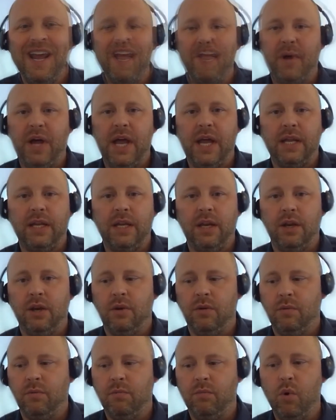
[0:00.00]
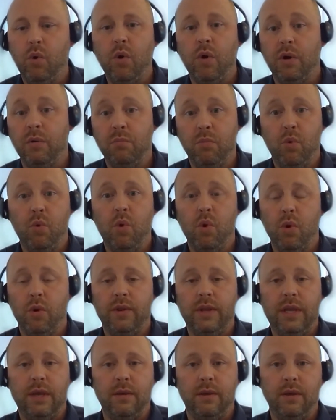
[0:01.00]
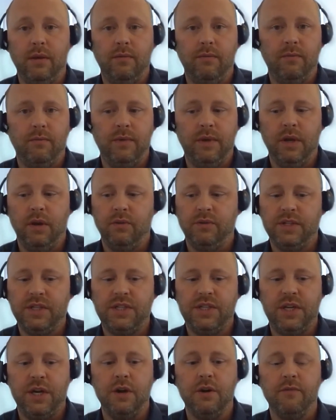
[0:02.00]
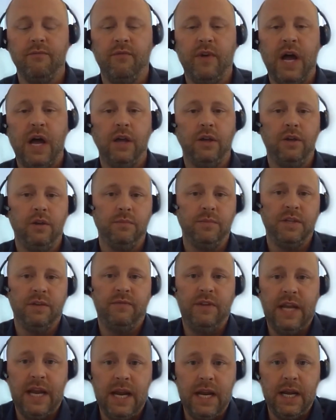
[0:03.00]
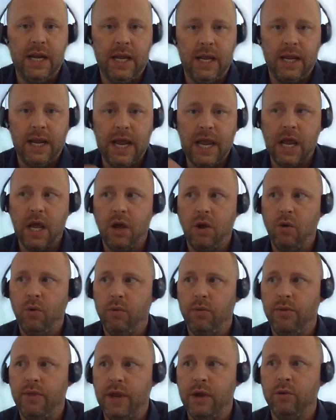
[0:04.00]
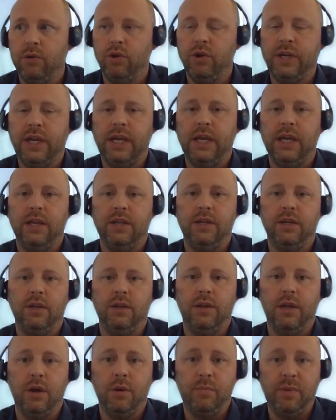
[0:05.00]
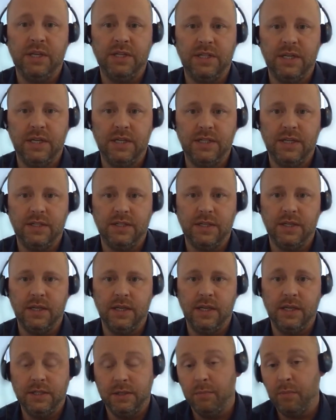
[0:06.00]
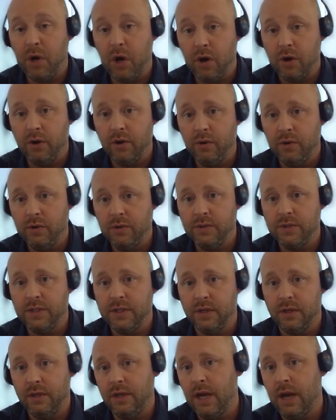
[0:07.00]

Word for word: but you know more and more the you you know sheer volumes of data and how they're looking at their business as a as a partner who's uh,